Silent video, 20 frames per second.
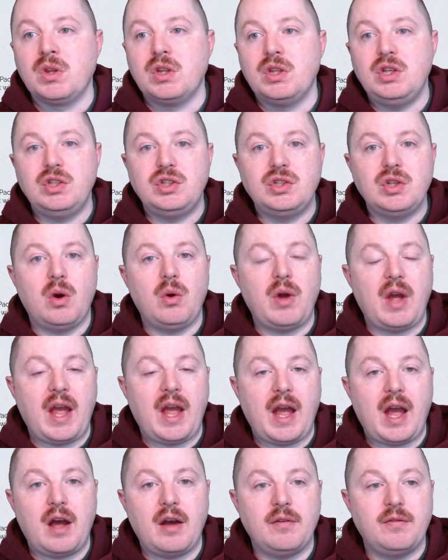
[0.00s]
You don't
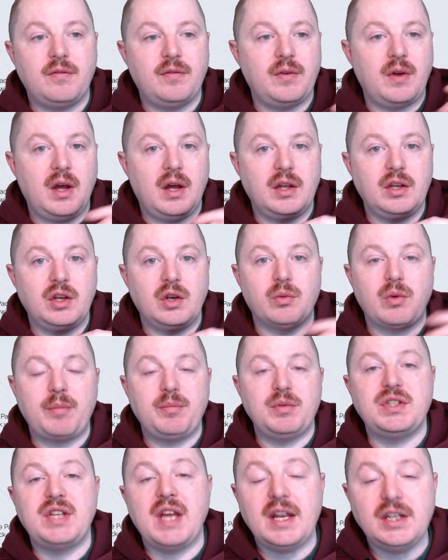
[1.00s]
have your
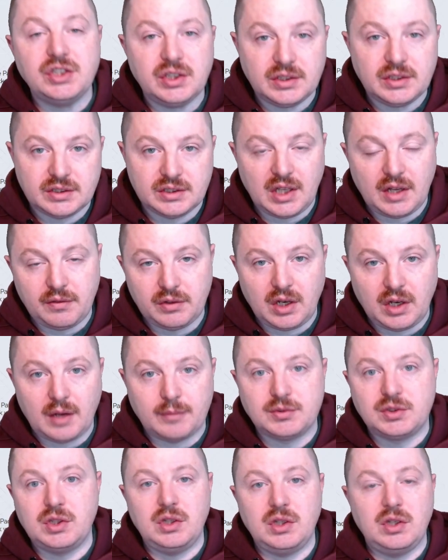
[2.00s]
reputations leveled up,
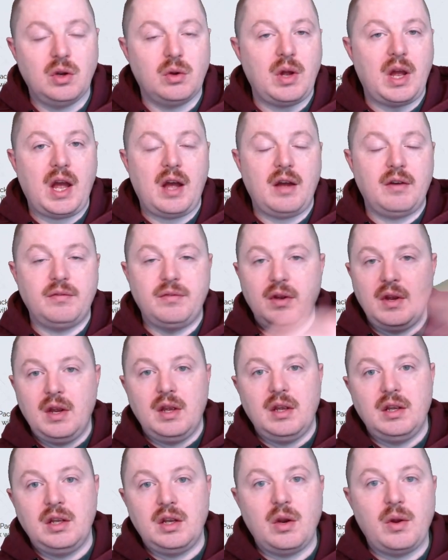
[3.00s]
so you don't have
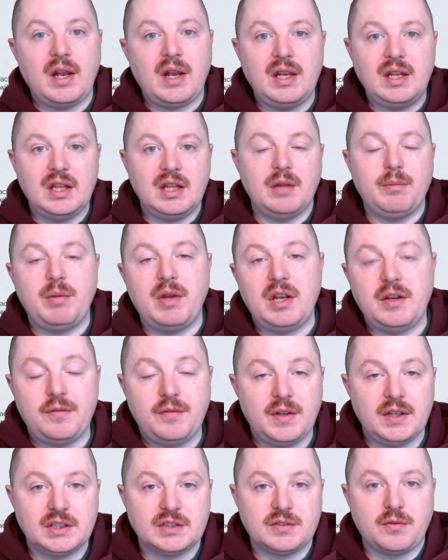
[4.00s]
any of the
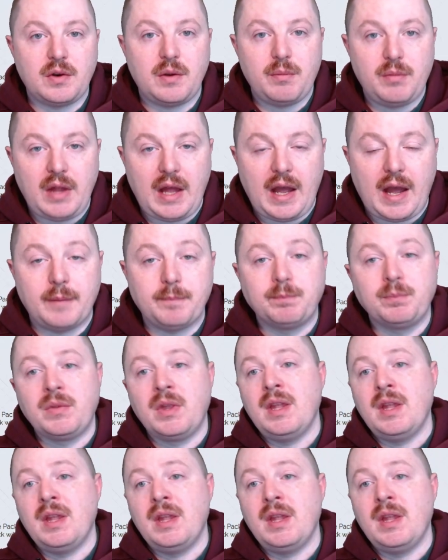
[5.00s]
benefits from that.